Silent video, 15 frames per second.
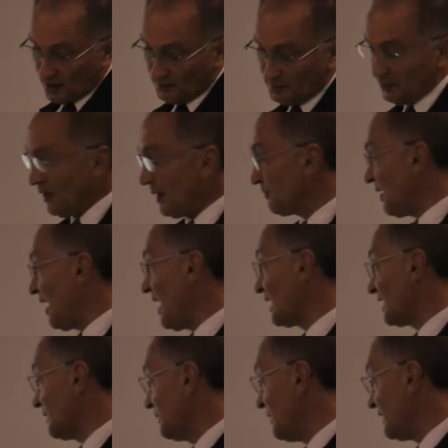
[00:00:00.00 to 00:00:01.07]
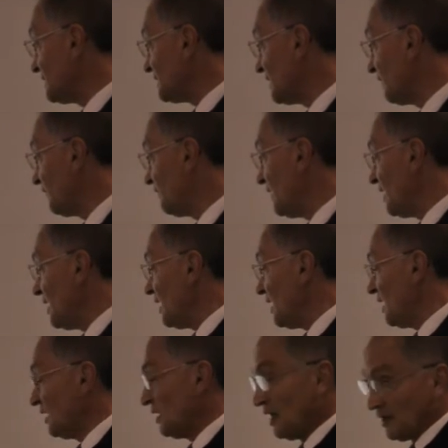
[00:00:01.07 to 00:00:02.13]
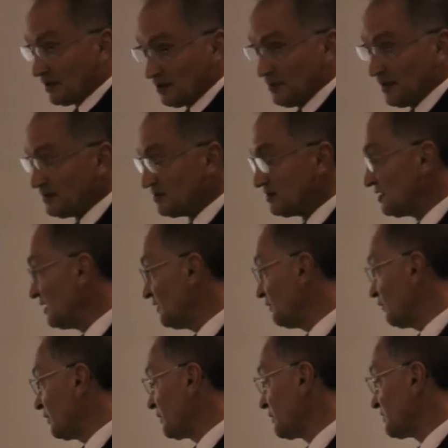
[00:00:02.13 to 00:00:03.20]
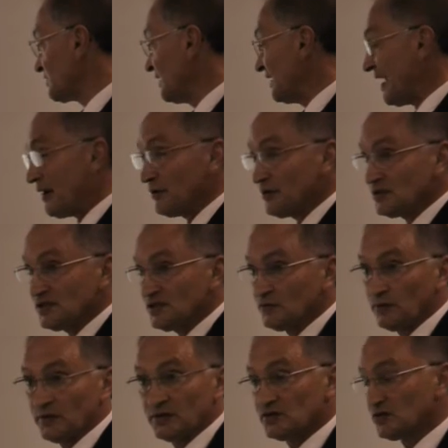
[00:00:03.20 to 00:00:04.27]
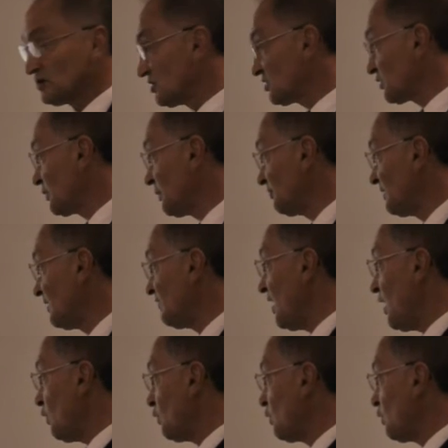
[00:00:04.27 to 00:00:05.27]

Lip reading: abrupt, argumentative, argumentative, whether it's a narrative, whether it's descriptive,